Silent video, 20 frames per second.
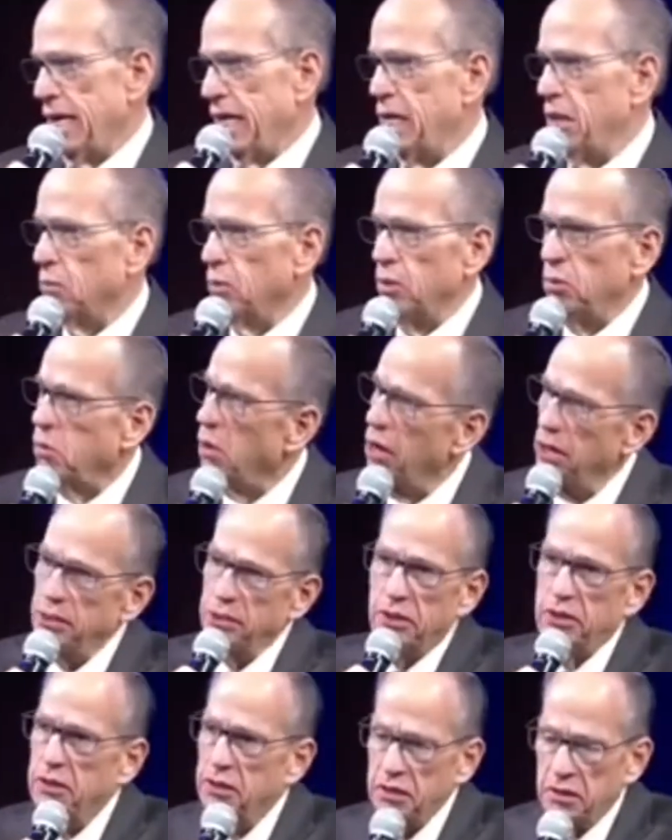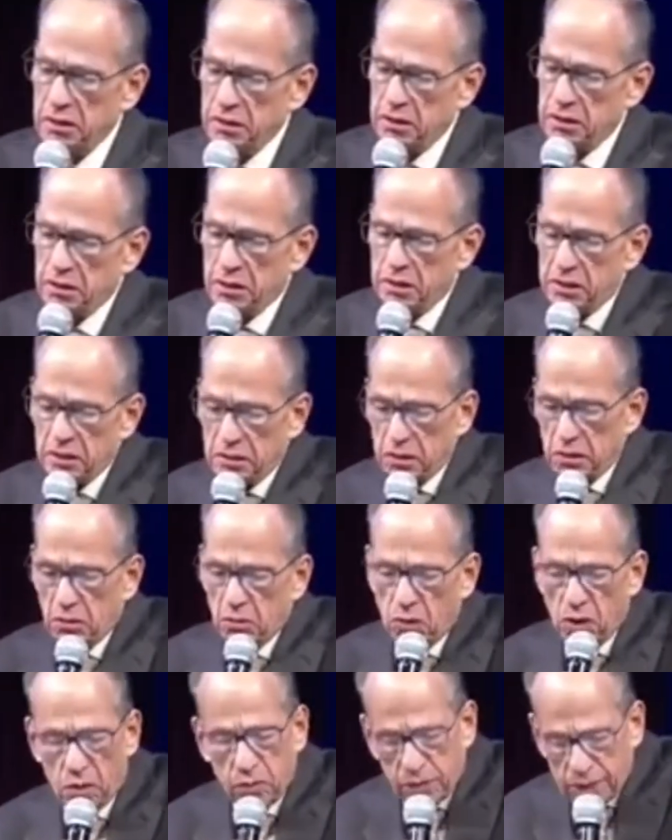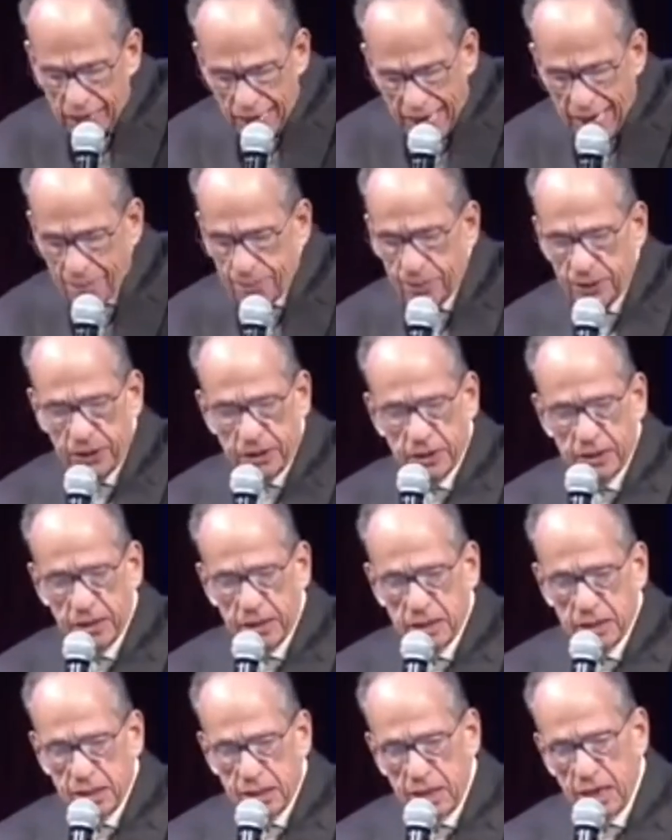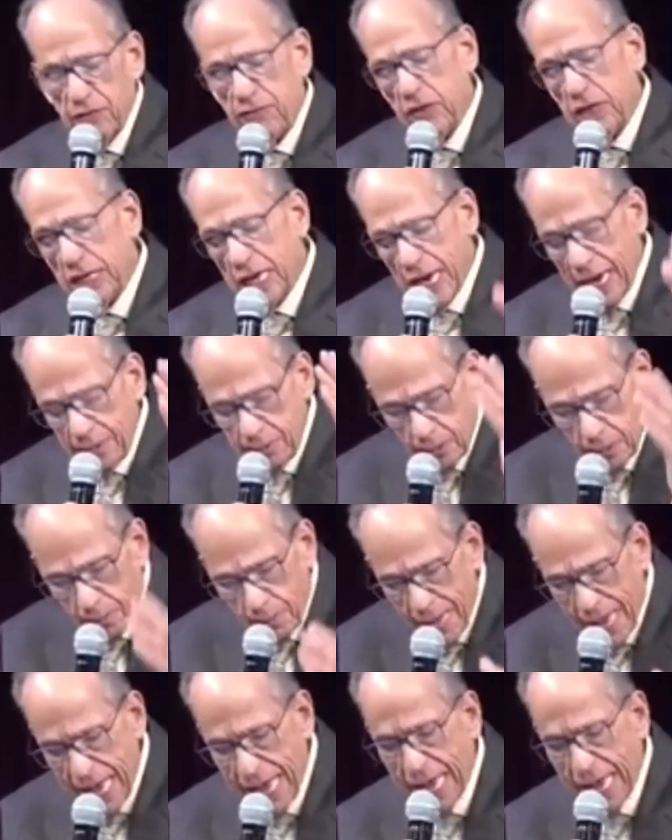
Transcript: what would happen if he came to my house today?